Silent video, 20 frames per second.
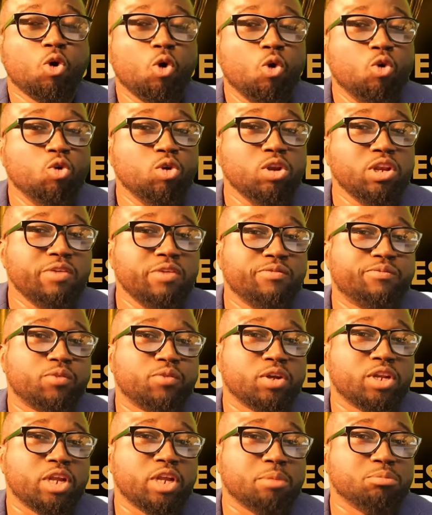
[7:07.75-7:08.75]
only
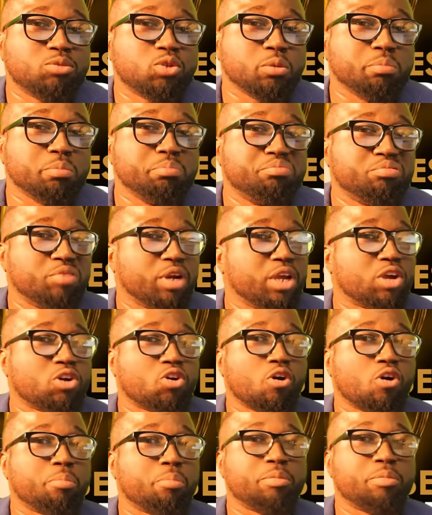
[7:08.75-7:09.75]
for them to
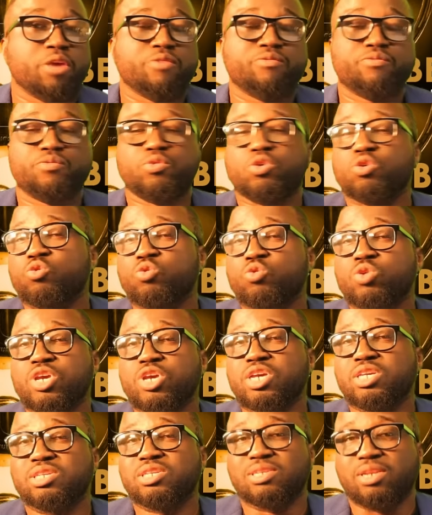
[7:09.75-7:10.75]
break up a few
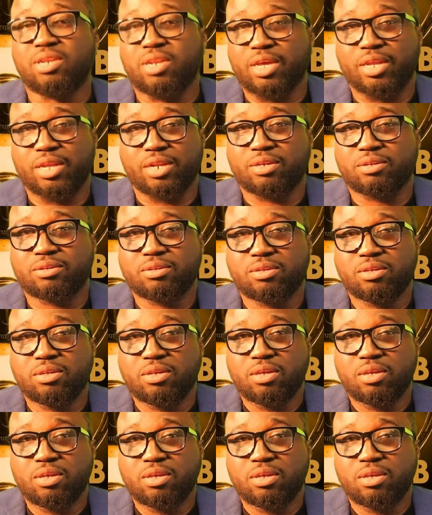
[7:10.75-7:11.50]
years later.